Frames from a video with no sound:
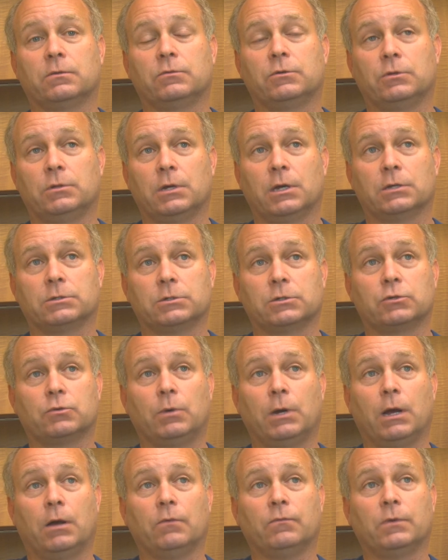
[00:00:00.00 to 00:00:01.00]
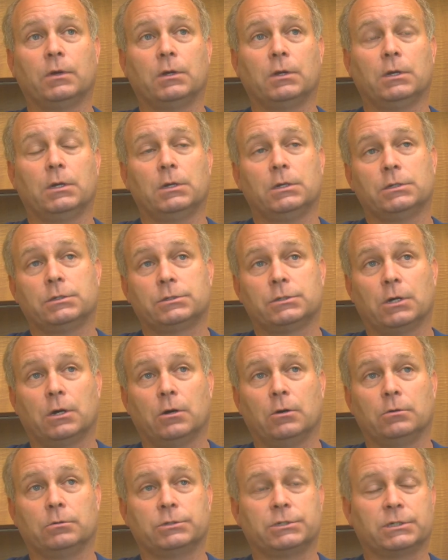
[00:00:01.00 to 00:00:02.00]
of 2012,
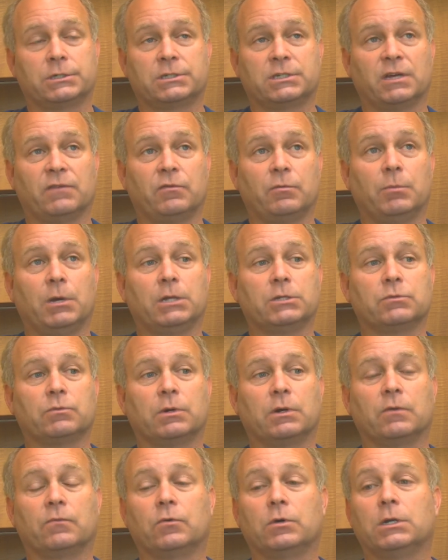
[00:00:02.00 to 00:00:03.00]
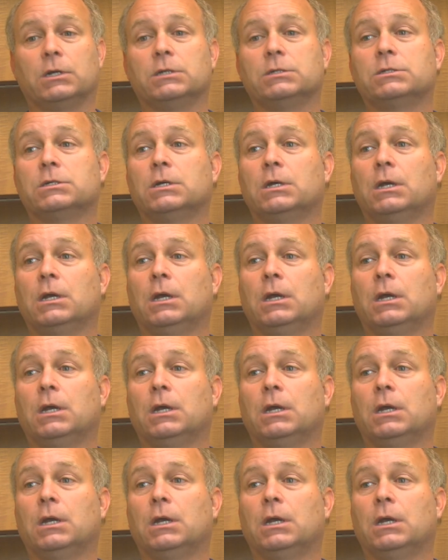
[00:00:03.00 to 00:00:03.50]
so 6-7 months, whatever it is.